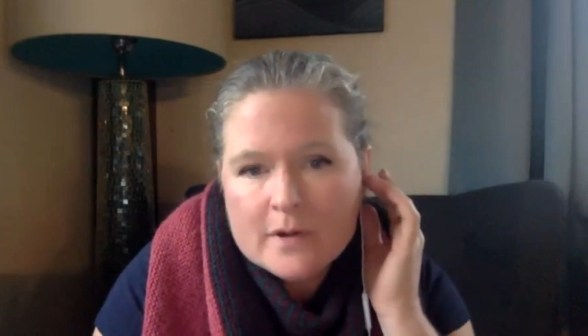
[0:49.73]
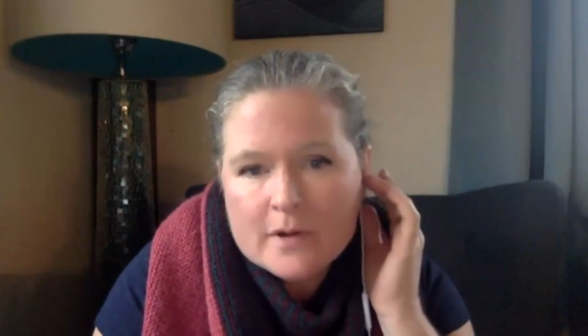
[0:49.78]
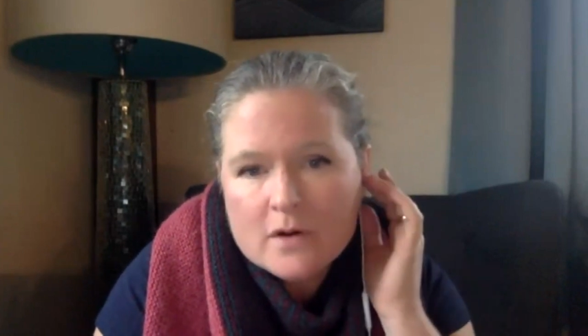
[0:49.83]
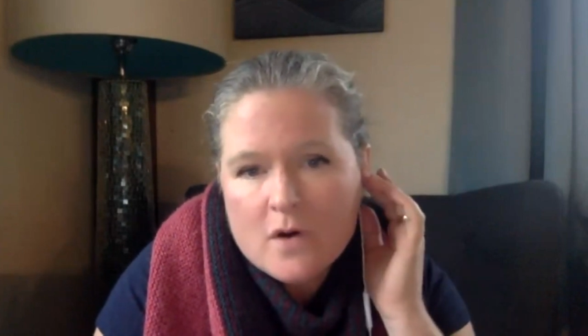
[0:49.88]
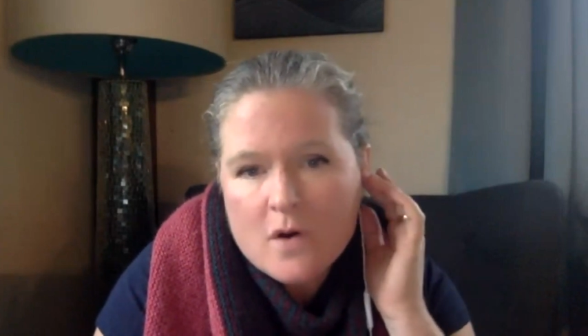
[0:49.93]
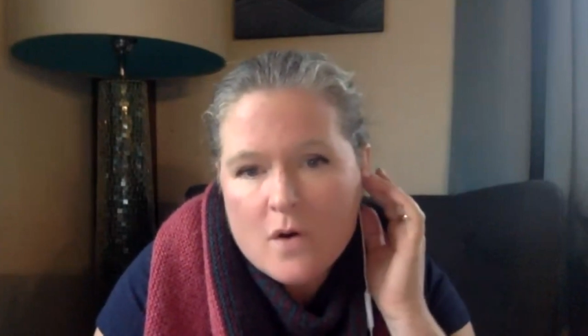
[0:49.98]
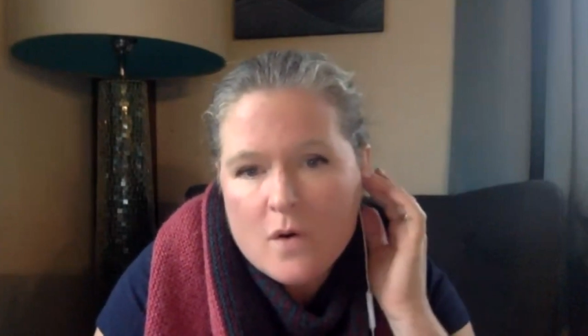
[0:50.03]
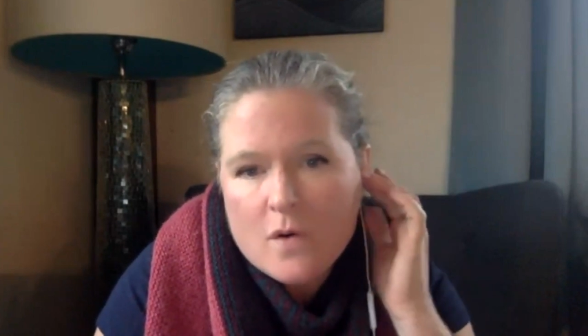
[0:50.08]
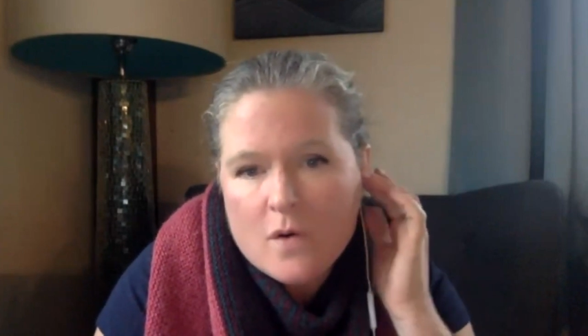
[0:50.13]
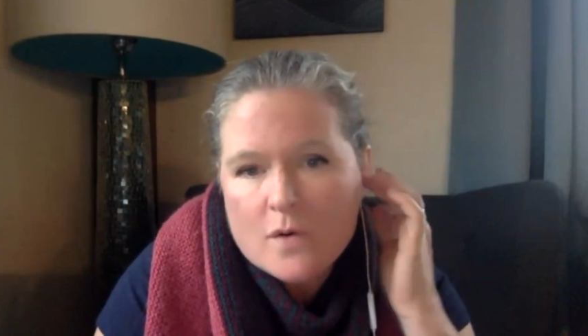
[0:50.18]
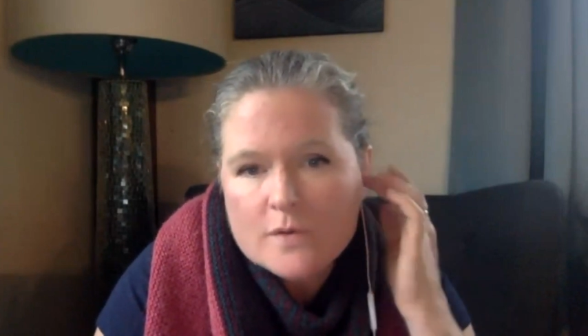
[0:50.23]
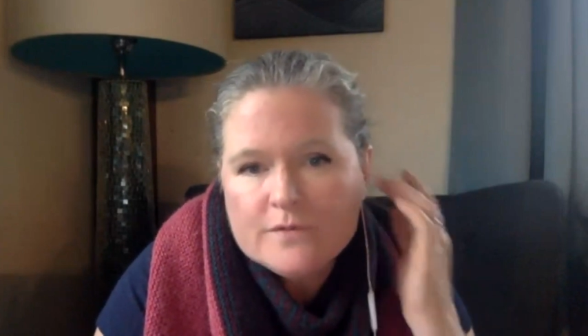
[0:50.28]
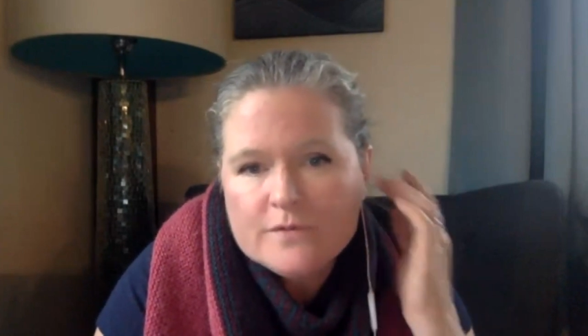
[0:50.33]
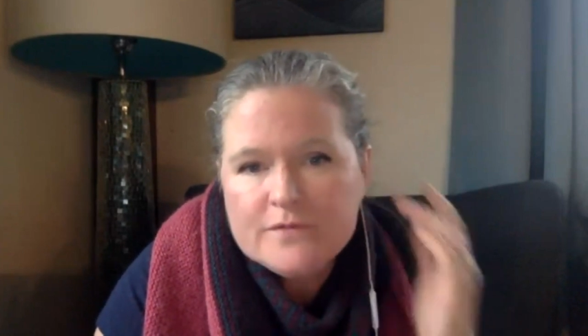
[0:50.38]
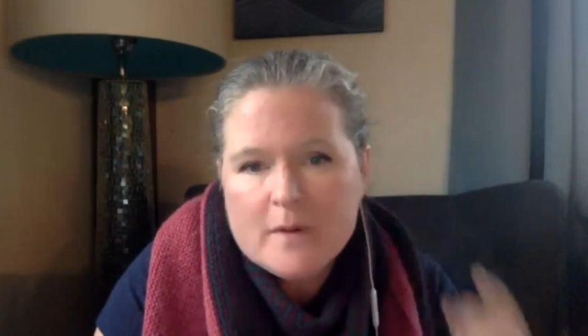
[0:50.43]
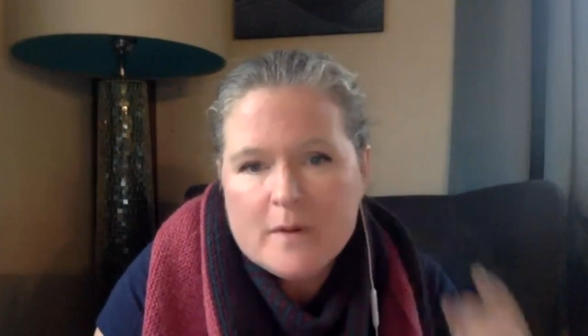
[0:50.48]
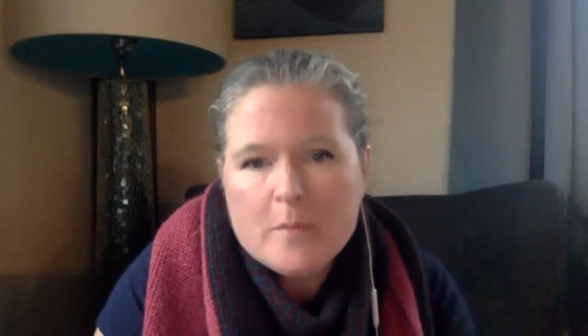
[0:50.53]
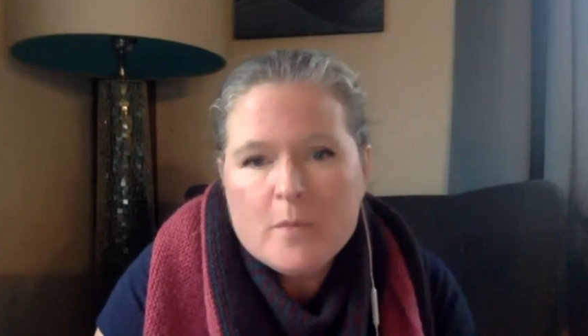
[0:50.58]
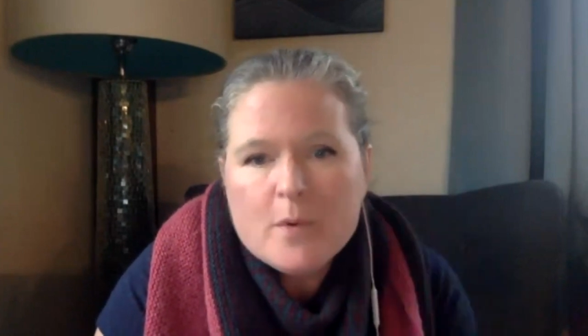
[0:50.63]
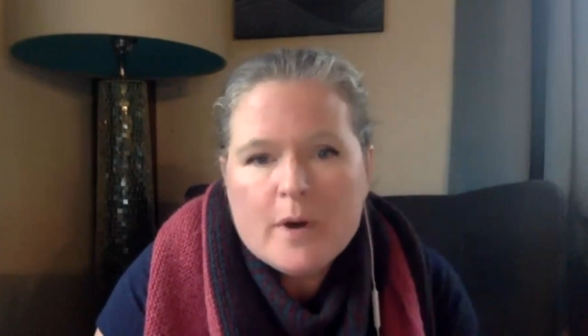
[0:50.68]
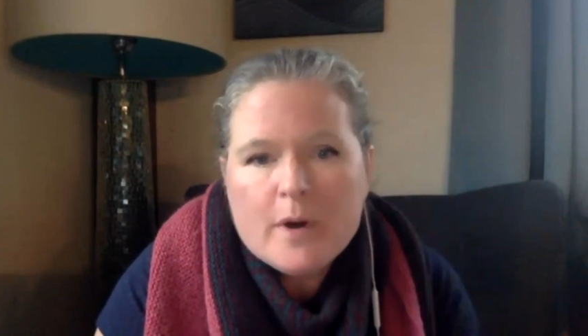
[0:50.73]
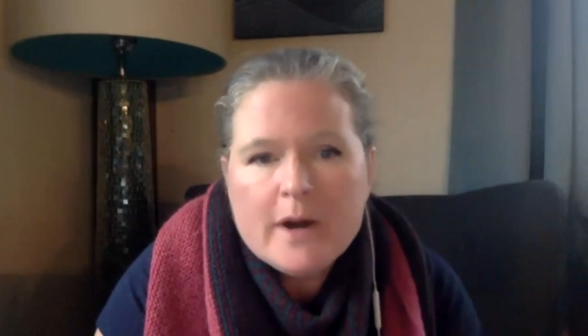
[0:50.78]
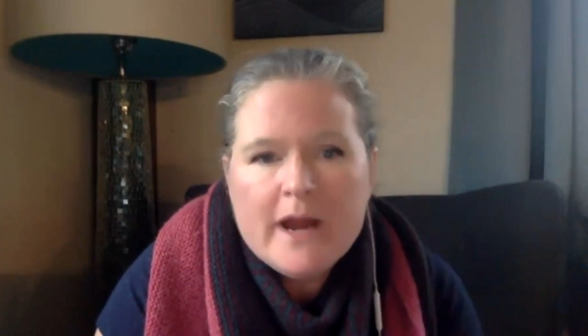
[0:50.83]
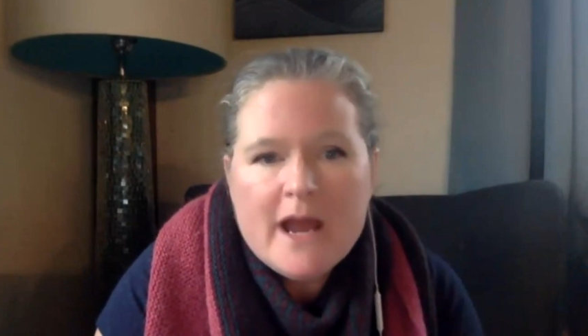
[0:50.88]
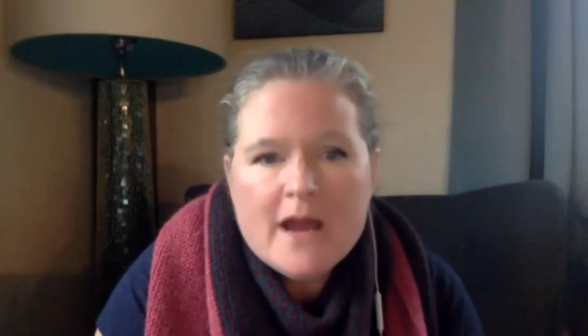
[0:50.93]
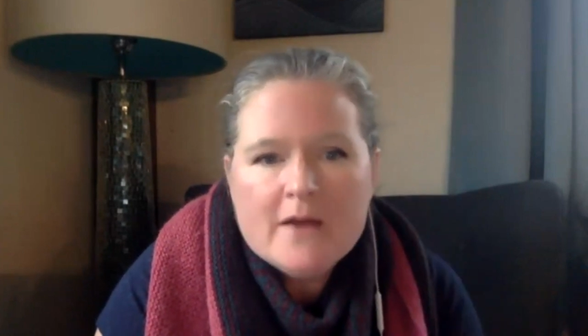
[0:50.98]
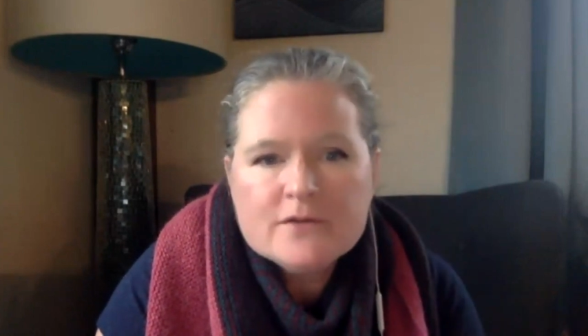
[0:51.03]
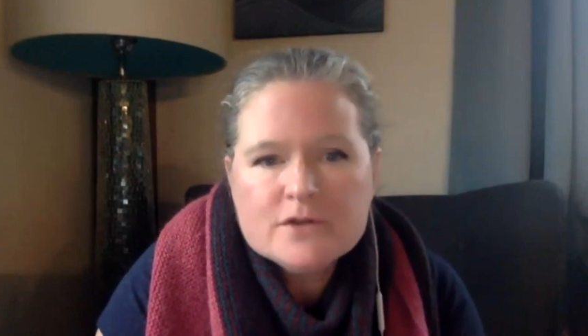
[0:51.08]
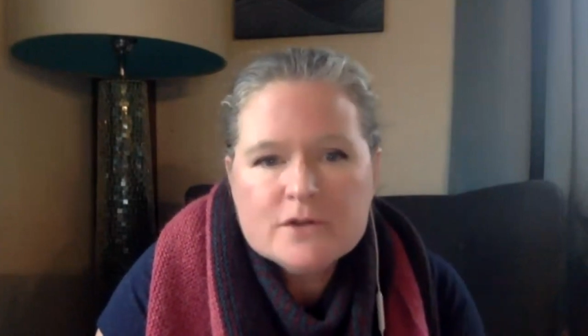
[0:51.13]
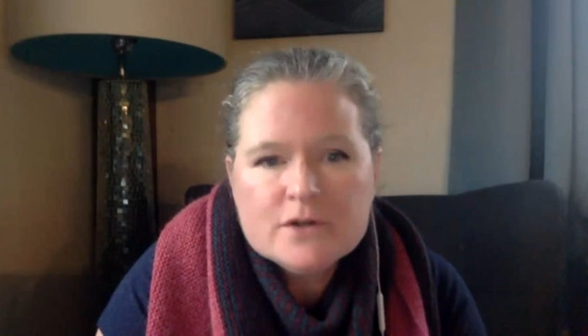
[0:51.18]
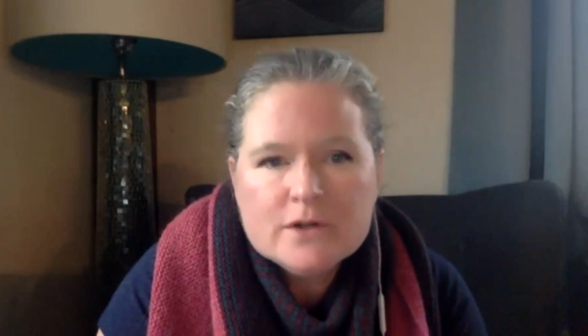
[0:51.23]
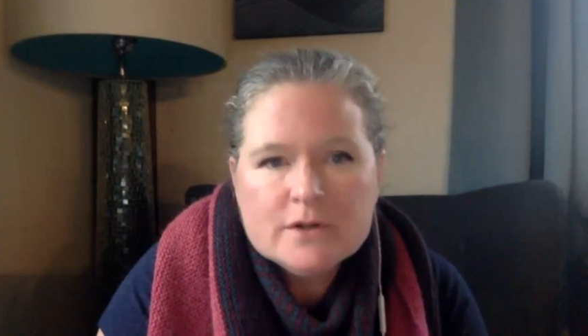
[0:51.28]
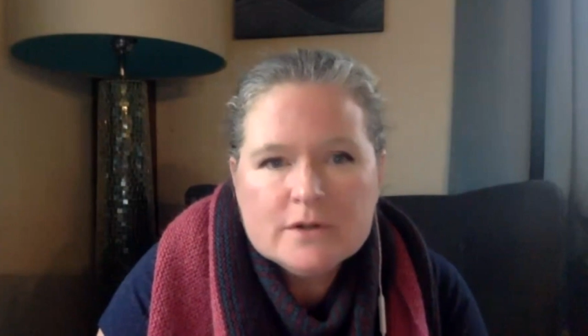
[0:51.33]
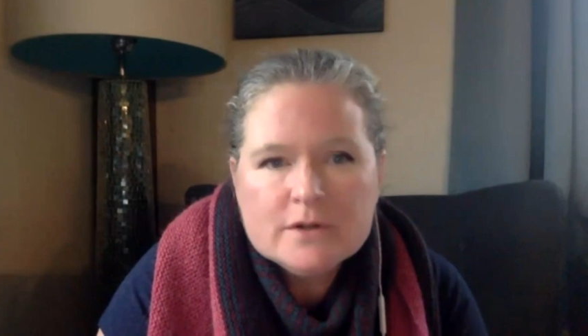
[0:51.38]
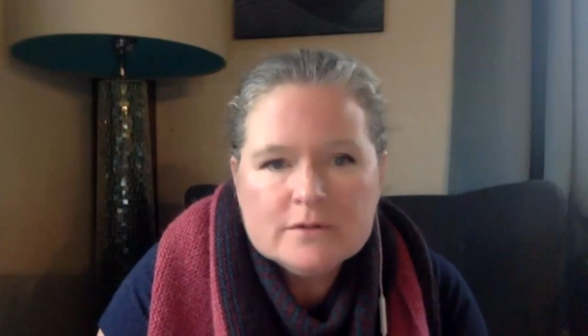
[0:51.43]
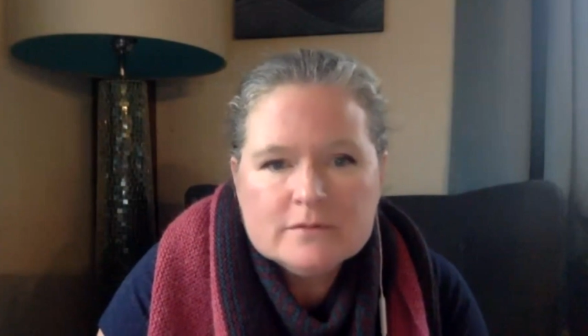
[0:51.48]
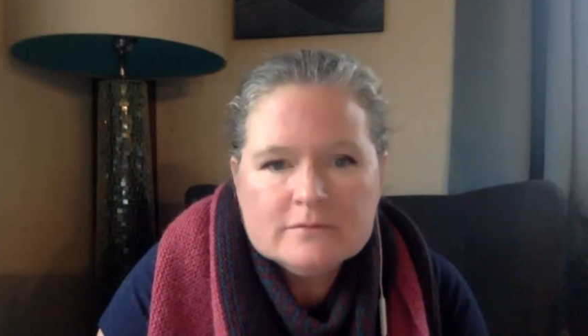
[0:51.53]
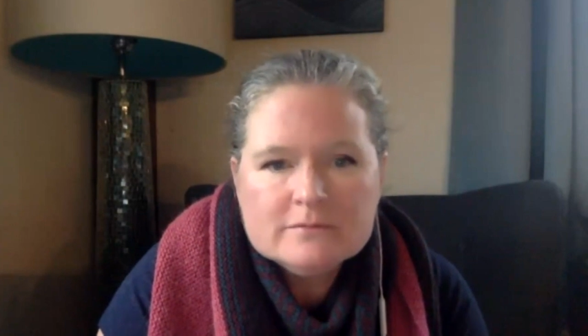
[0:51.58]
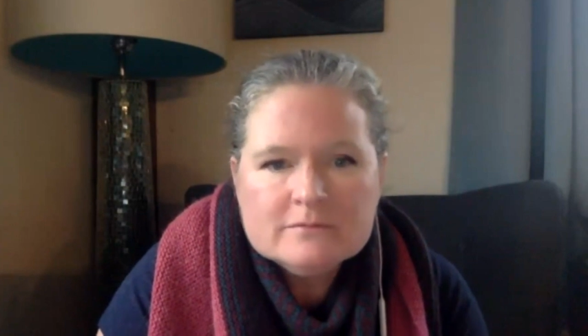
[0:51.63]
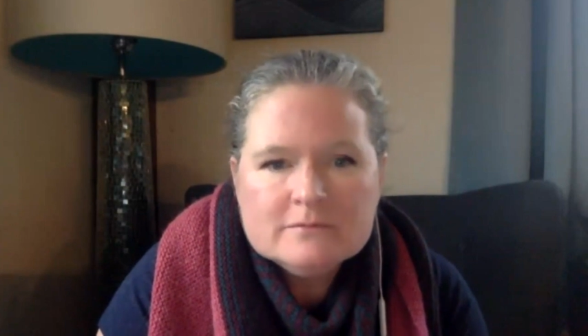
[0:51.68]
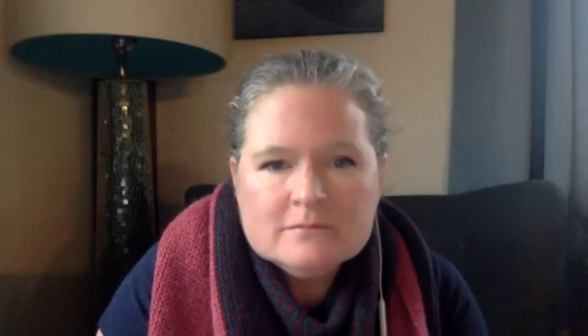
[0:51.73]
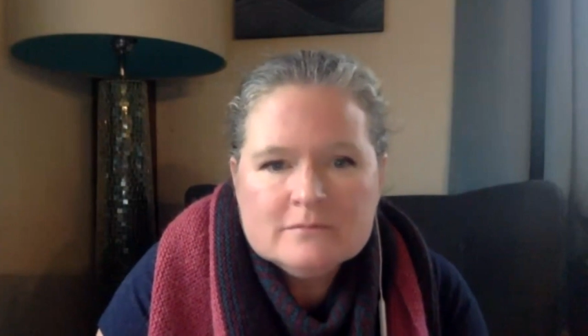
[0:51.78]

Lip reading: cold February afternoon,